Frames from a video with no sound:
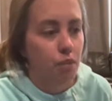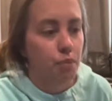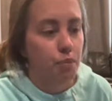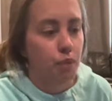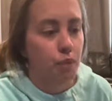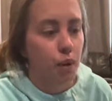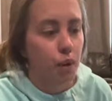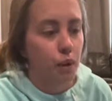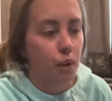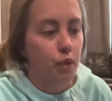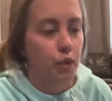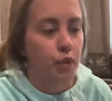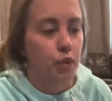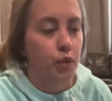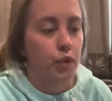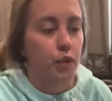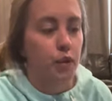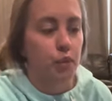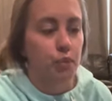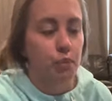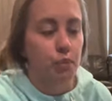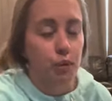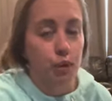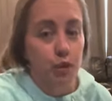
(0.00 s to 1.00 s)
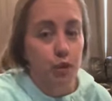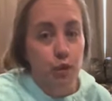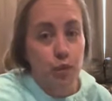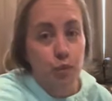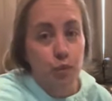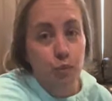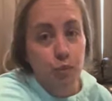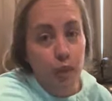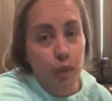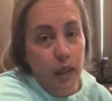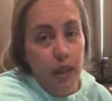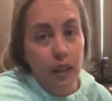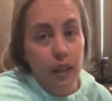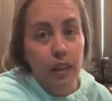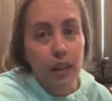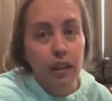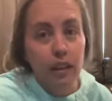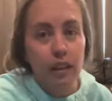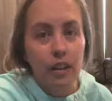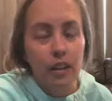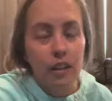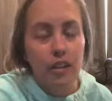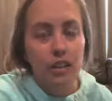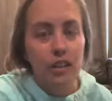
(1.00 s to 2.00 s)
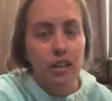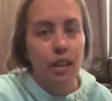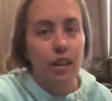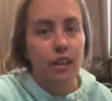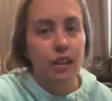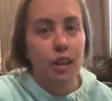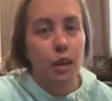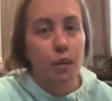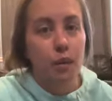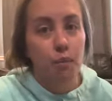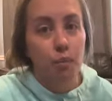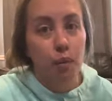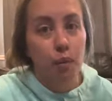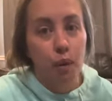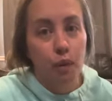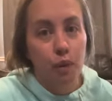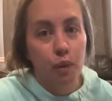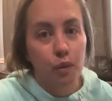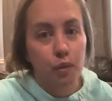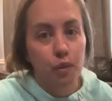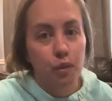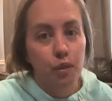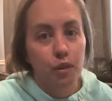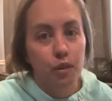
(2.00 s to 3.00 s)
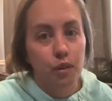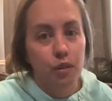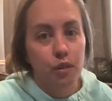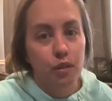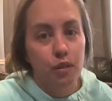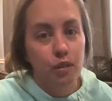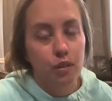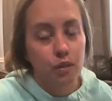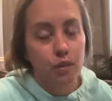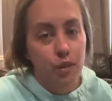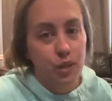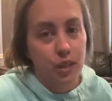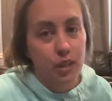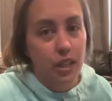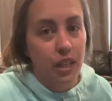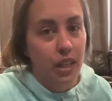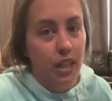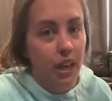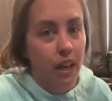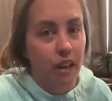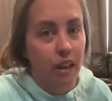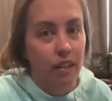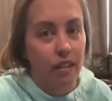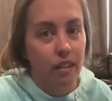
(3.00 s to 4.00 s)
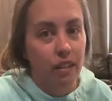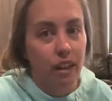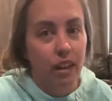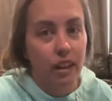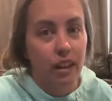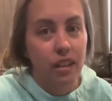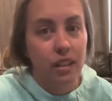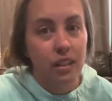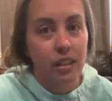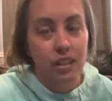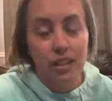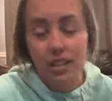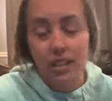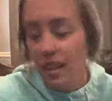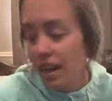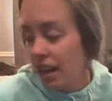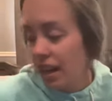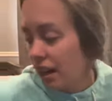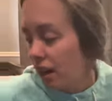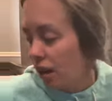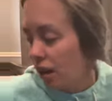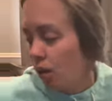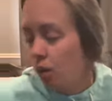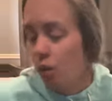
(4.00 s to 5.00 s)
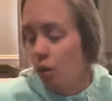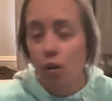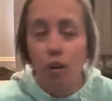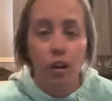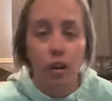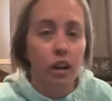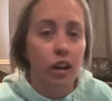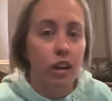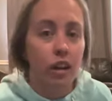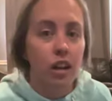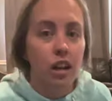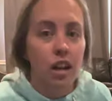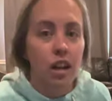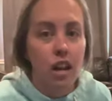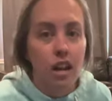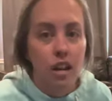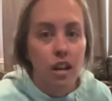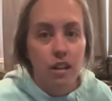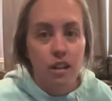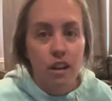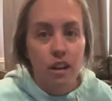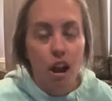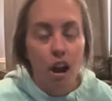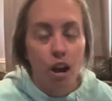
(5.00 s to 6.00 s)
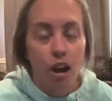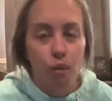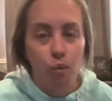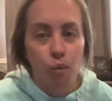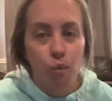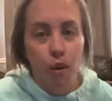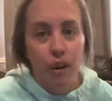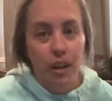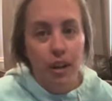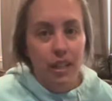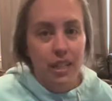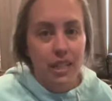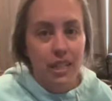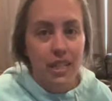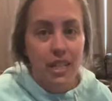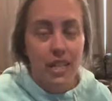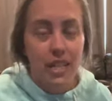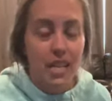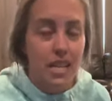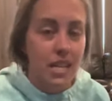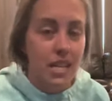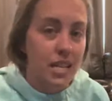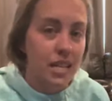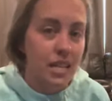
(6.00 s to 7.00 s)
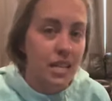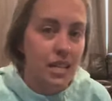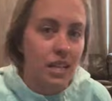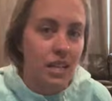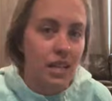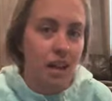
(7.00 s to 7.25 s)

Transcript: both produce big litters, and they both used to get, like, sick or not wanting to eat.